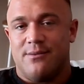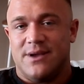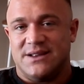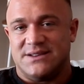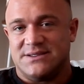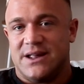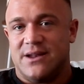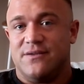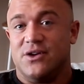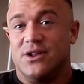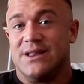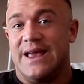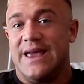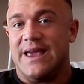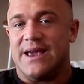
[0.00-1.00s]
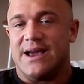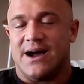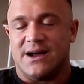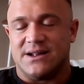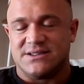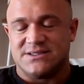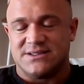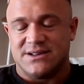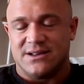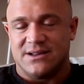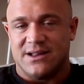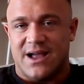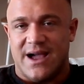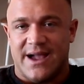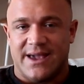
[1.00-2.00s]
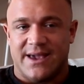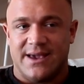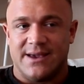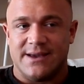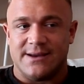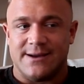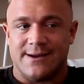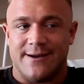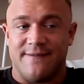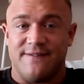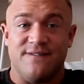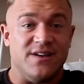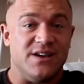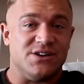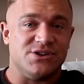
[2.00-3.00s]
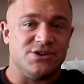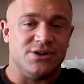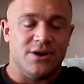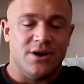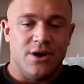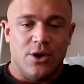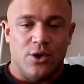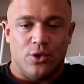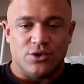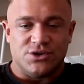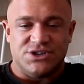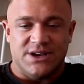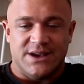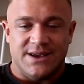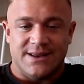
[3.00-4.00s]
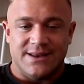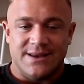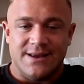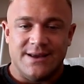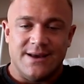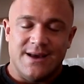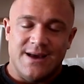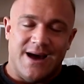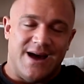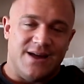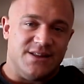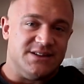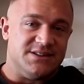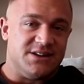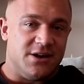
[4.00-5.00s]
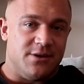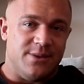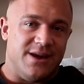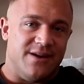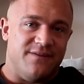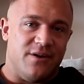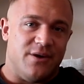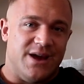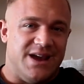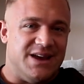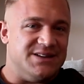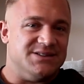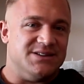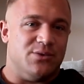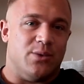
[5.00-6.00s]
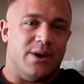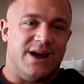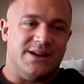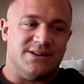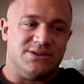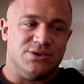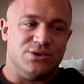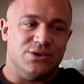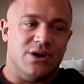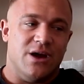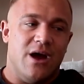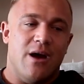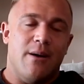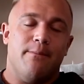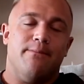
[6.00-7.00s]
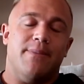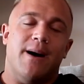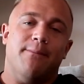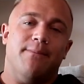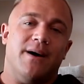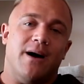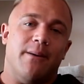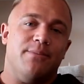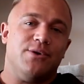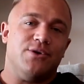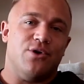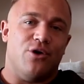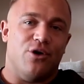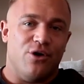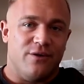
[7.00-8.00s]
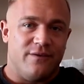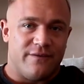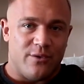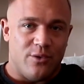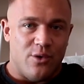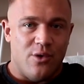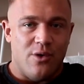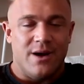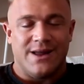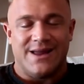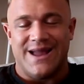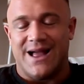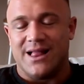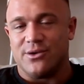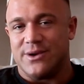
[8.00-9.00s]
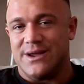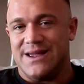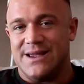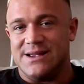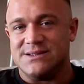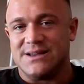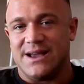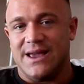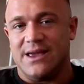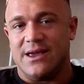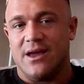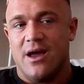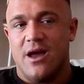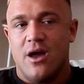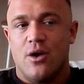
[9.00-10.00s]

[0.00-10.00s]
instead of your lean cuts like fish or chicken. This is going to be a very easy way to bump up your overall calorie intake